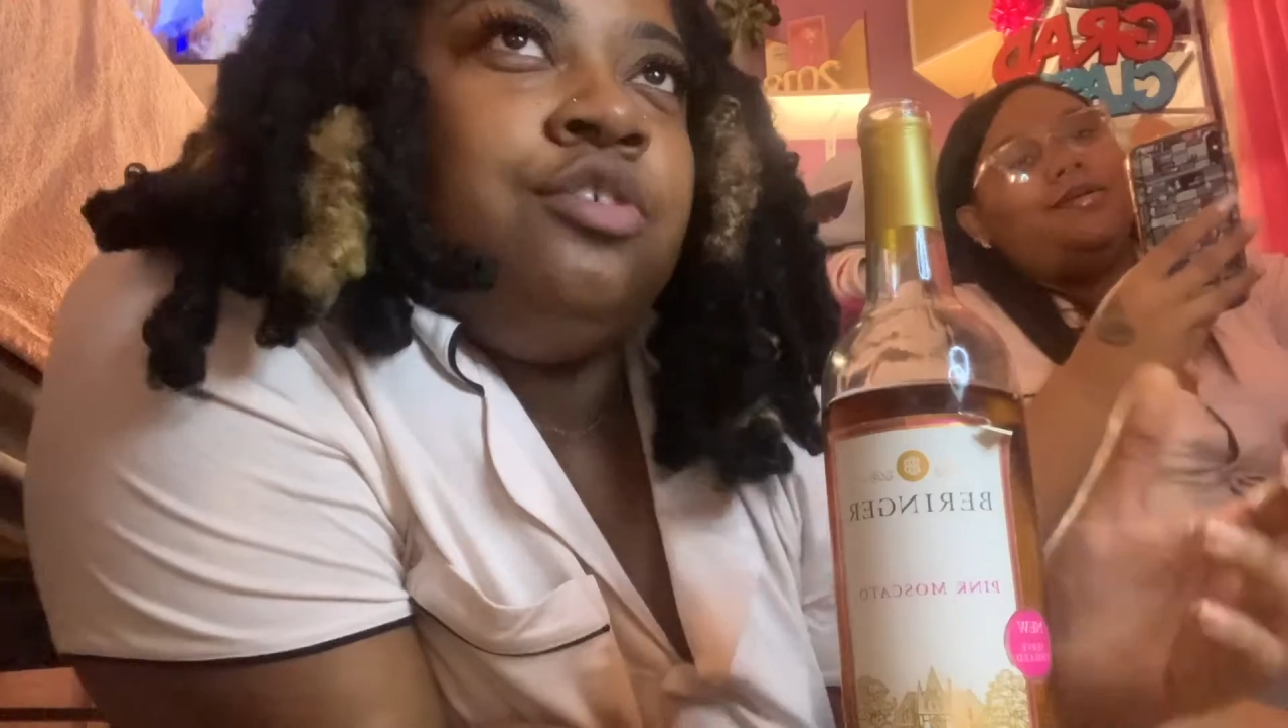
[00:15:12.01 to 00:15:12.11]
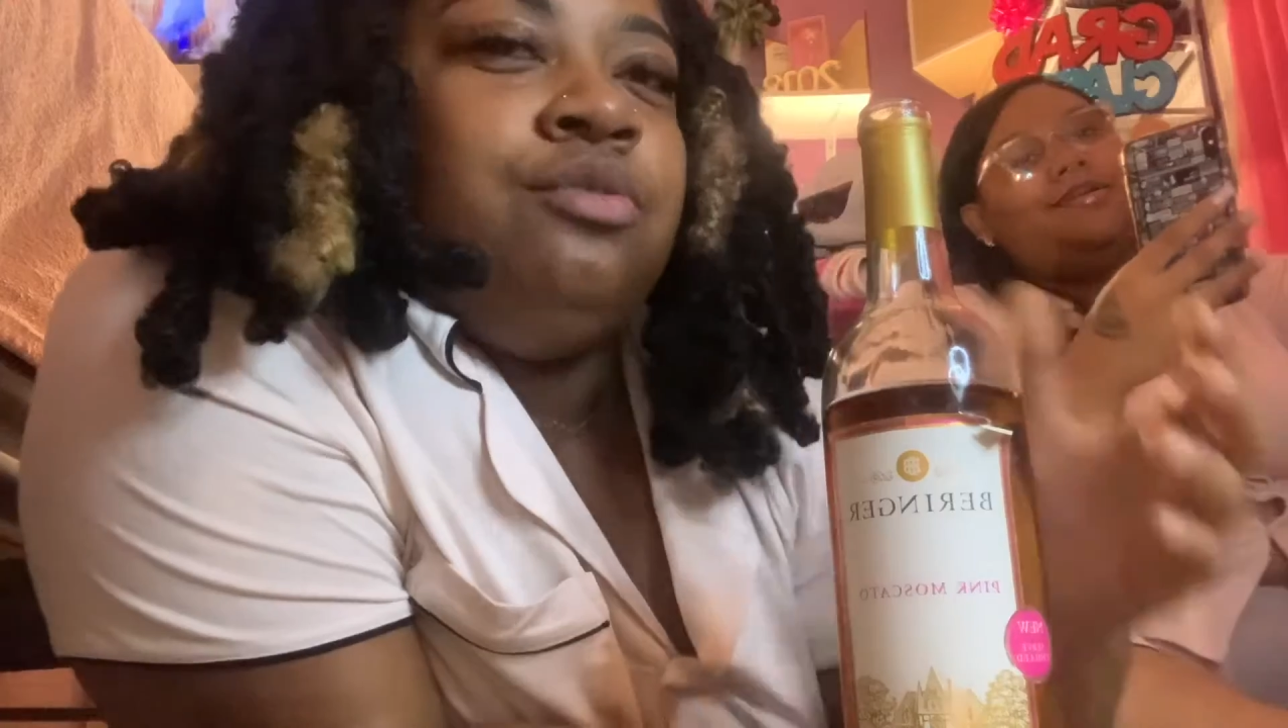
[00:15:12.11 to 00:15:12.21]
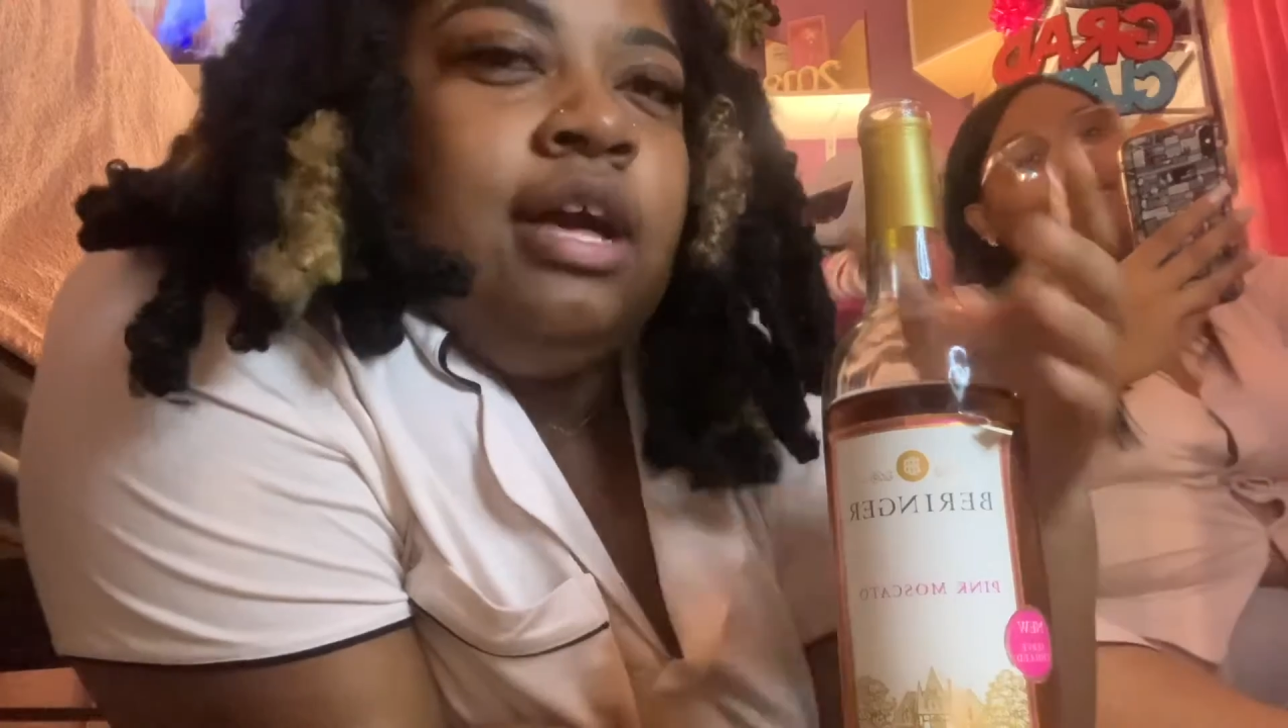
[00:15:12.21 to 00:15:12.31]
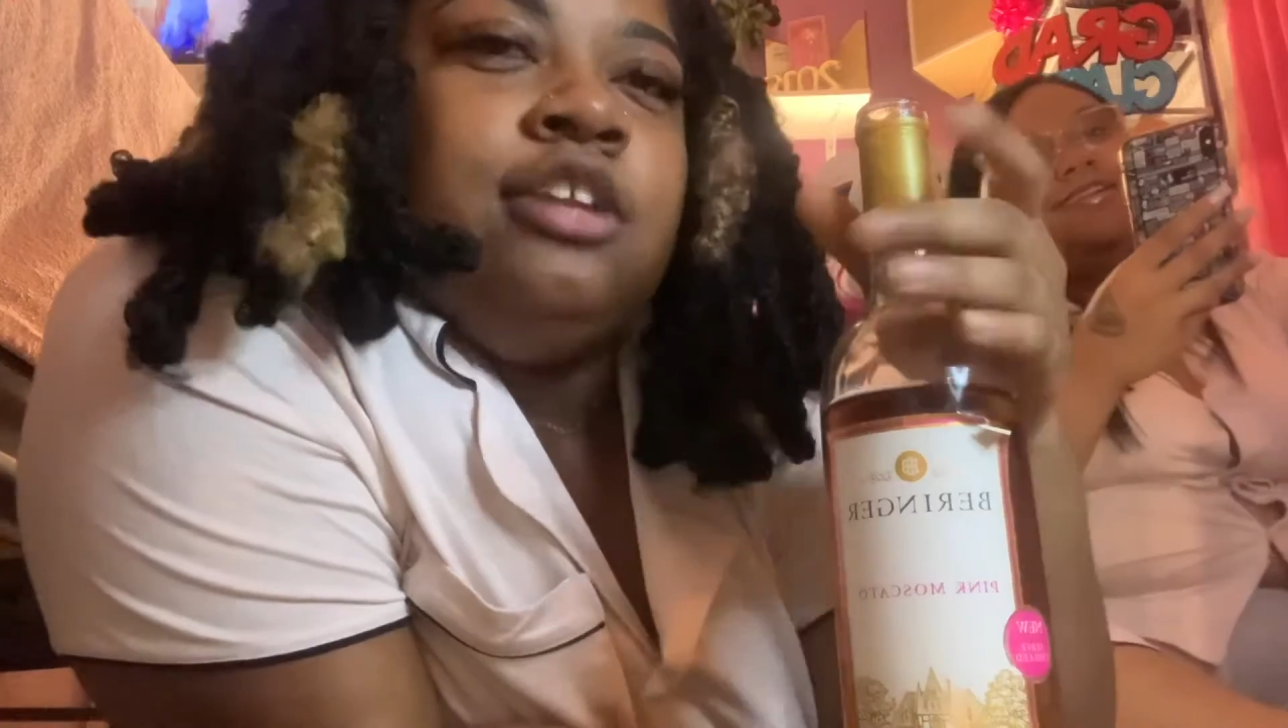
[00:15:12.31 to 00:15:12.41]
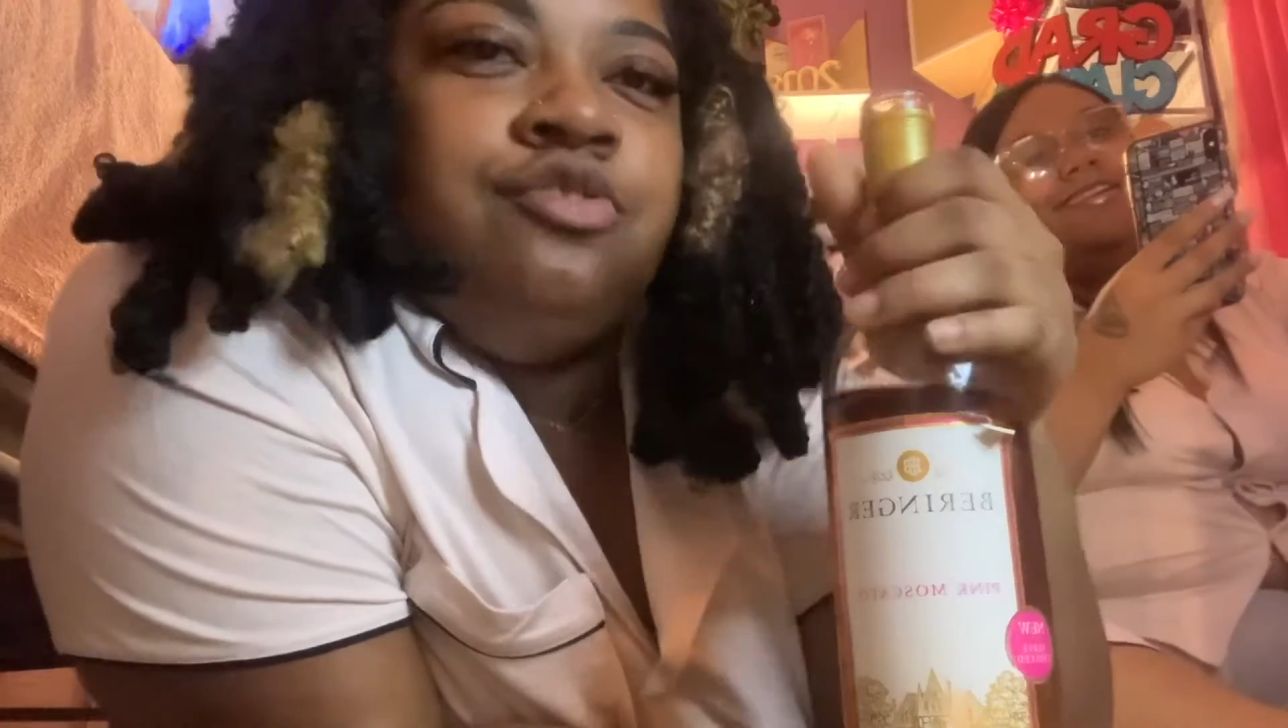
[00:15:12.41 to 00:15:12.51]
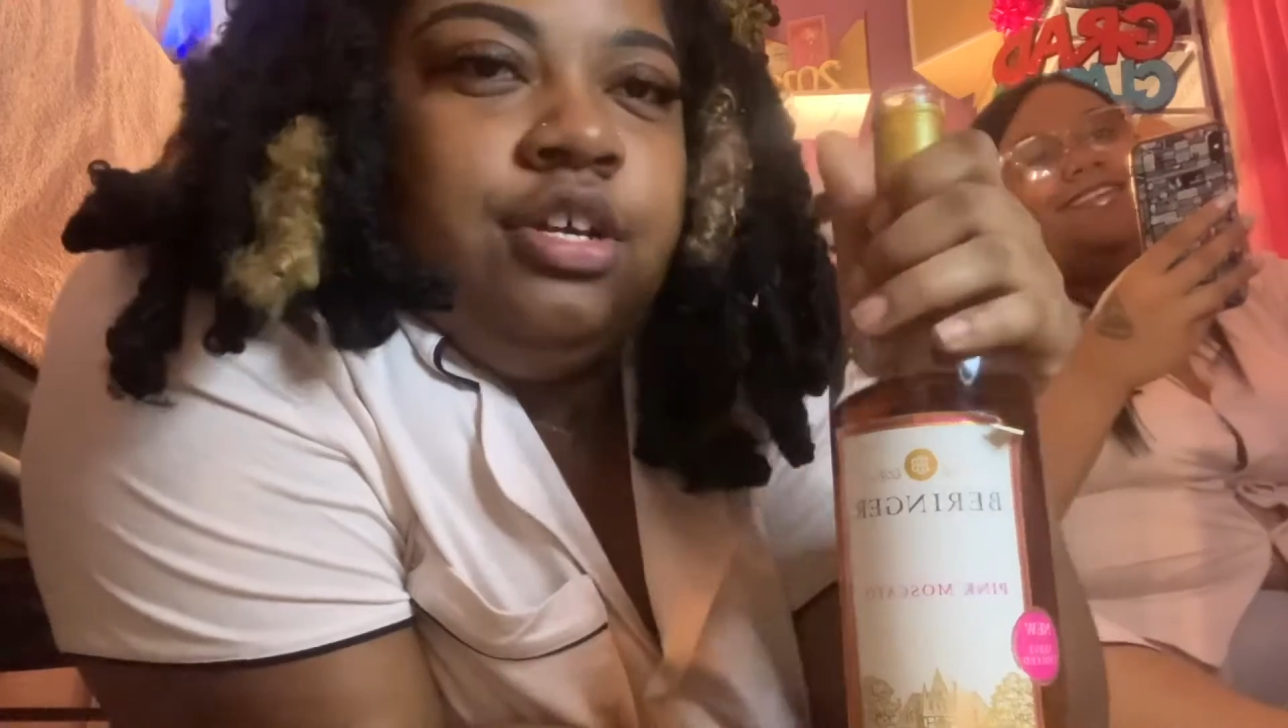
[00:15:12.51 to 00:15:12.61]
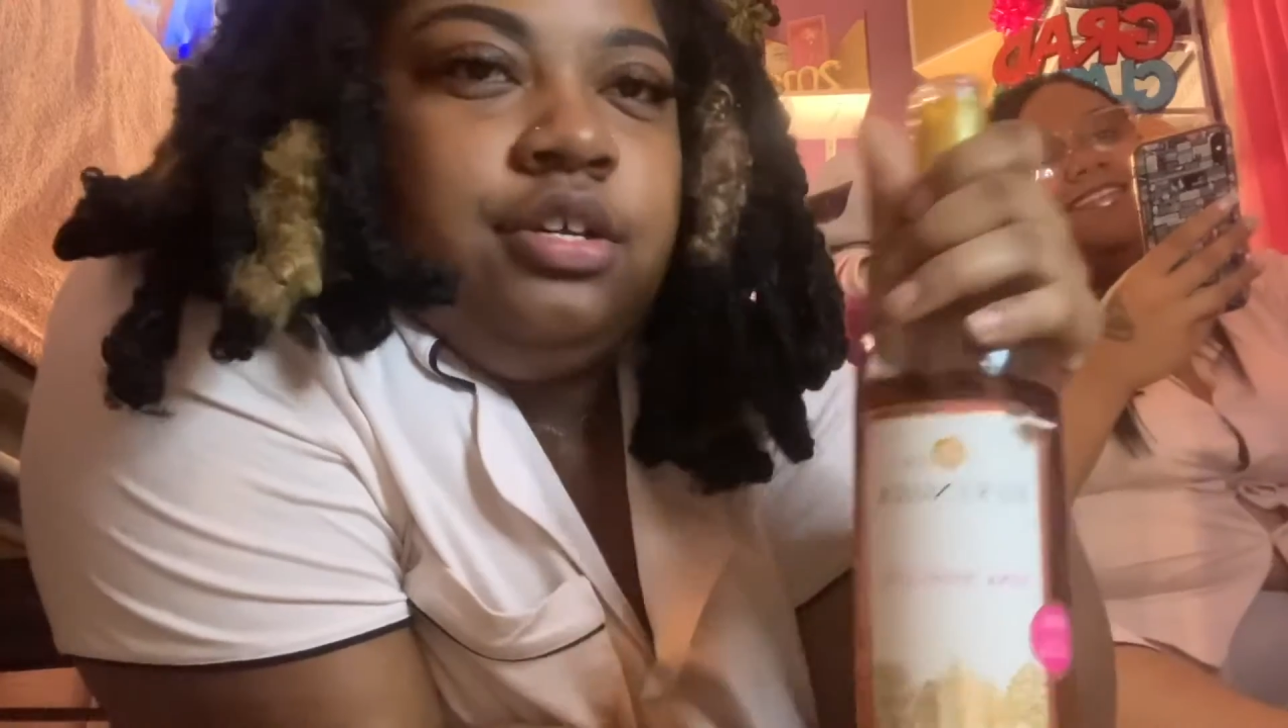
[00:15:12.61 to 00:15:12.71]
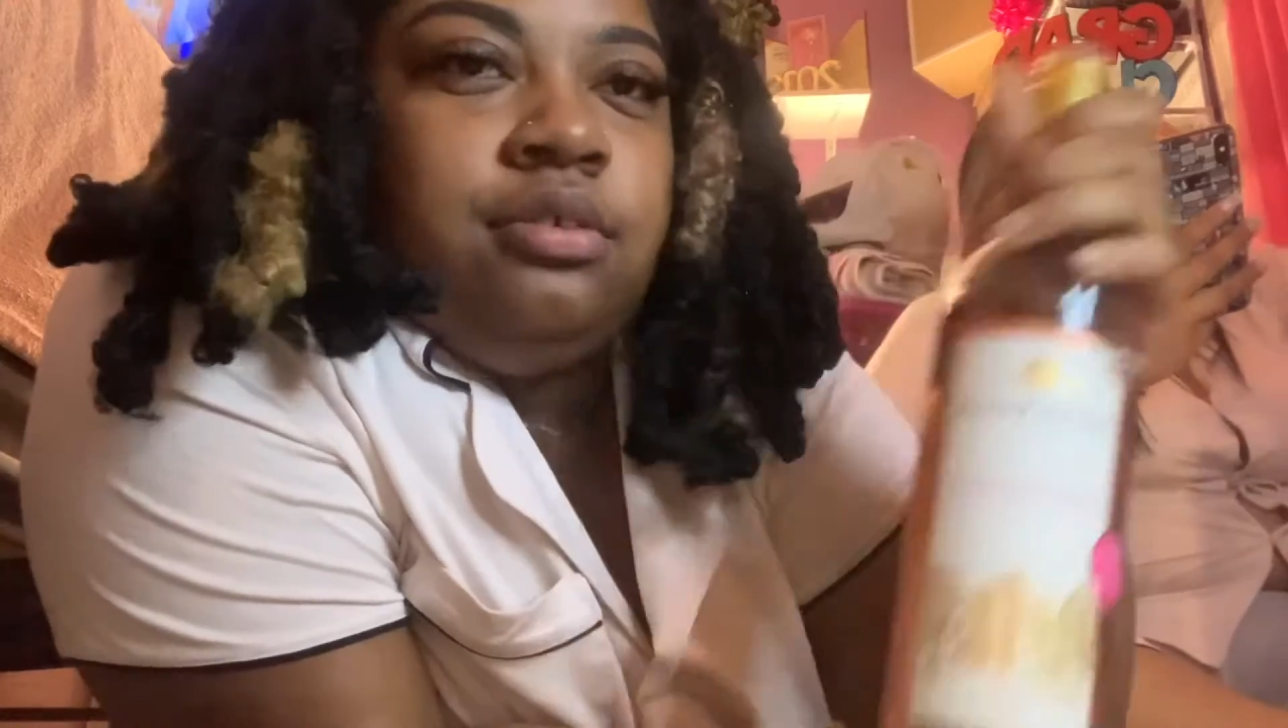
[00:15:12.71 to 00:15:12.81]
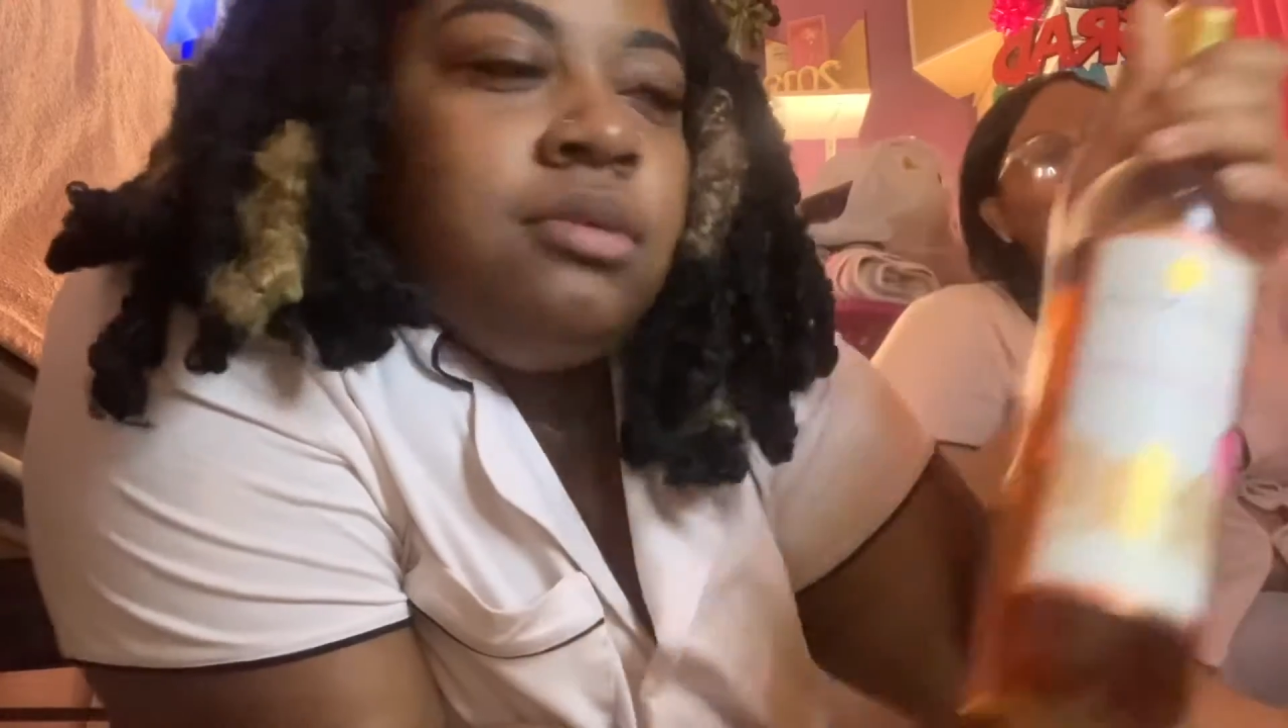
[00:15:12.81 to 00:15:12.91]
you got a drink.